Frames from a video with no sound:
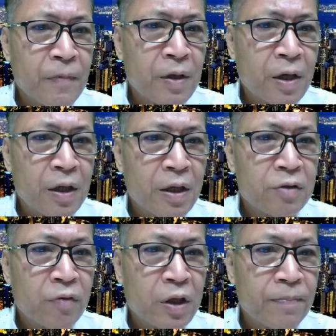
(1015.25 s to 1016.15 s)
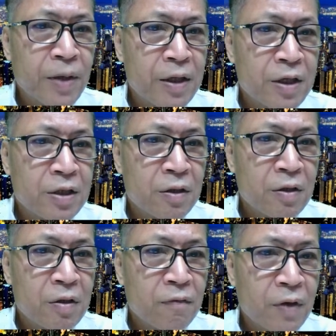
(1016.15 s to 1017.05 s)
And this water
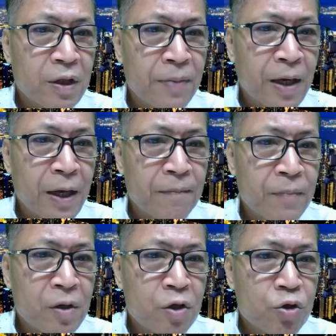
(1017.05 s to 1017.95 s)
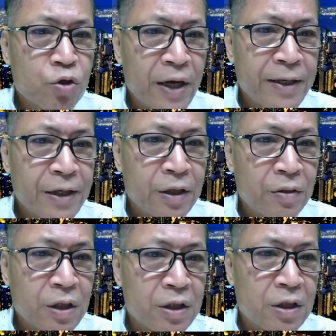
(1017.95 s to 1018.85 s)
pipe drain into
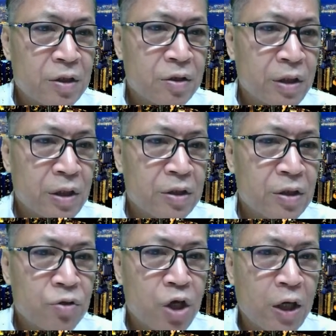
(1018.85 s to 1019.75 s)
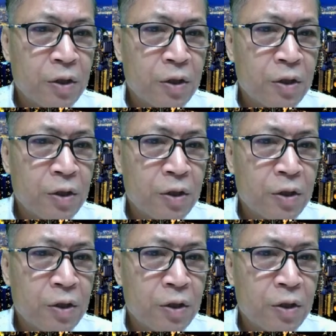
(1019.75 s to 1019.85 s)
this stainless steel channel.